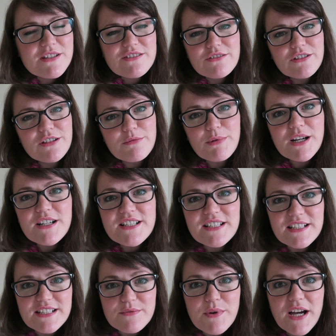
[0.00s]
a stronger person
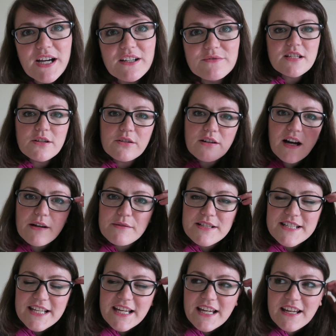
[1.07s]
as well. So I would
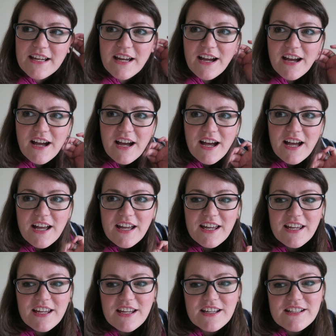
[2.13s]
say
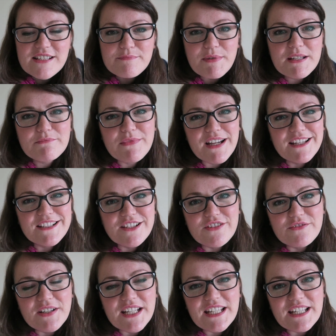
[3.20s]
I spent my
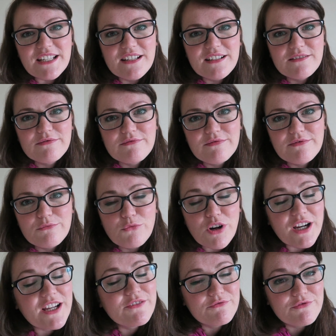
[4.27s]
degree
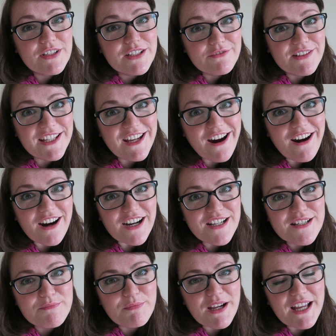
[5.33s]
working really
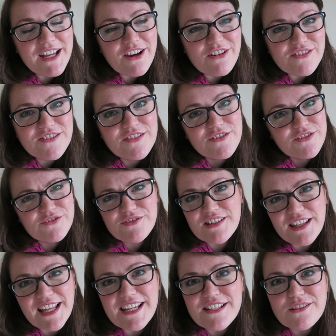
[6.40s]
hard, but I also
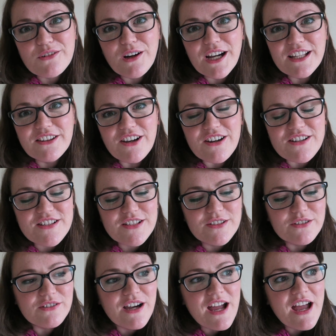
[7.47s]
socialised quite a lot.
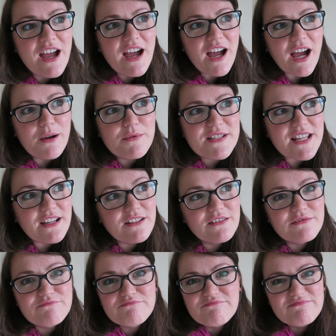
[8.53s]
So I was out
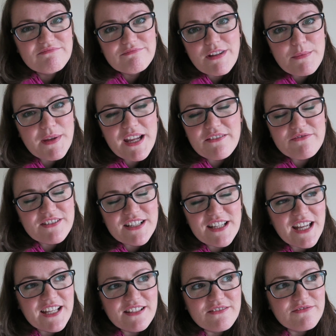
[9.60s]
maybe every
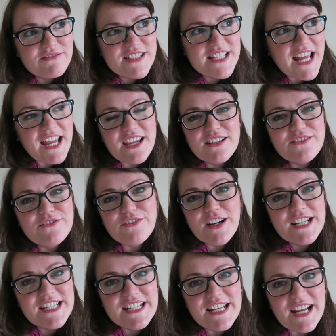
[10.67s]
kind of second
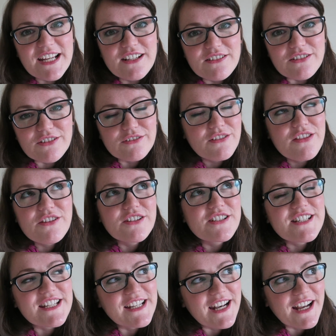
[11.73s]
Friday night or
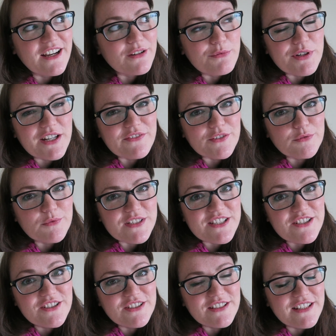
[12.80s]
Thursday night or whatever it was,
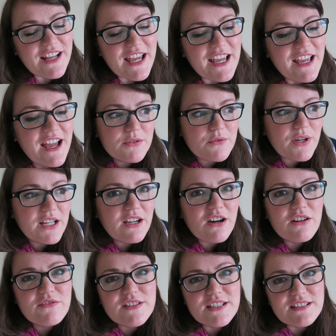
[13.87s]
student night. We'd quite
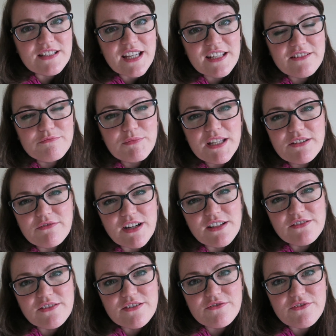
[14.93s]
often kind of meet
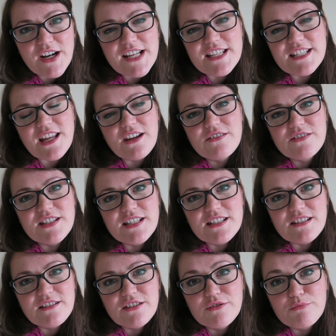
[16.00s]
round friends' houses
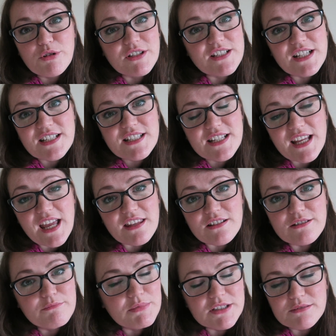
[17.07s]
and do projects
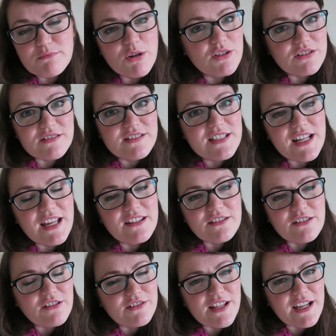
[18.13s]
together, build models together,
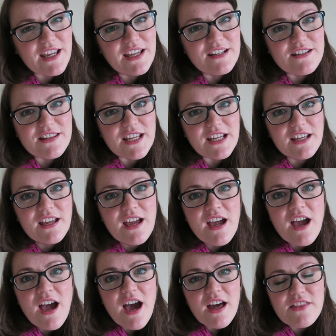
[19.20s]
all that kind of thing.
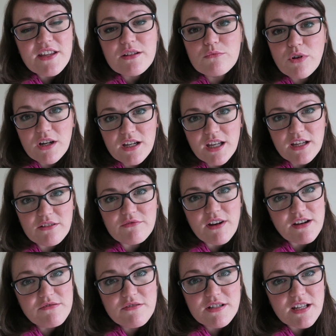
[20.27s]
I think working
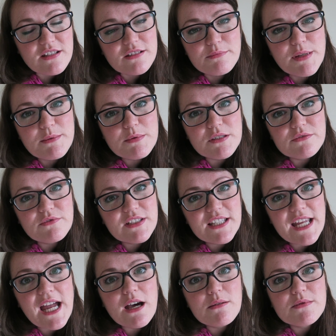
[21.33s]
around other people really
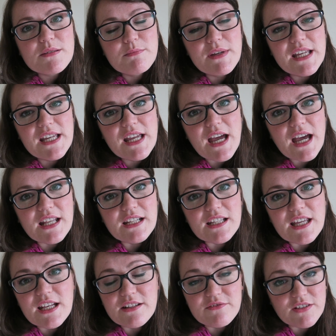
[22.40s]
helped me, and it
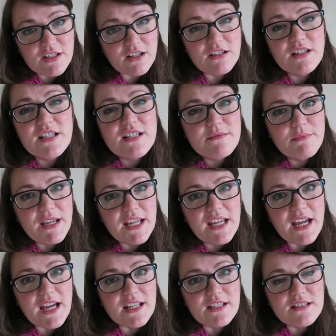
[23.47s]
kind of encouraged me,
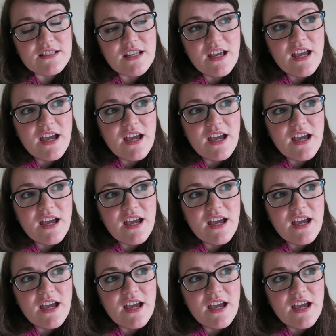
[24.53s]
and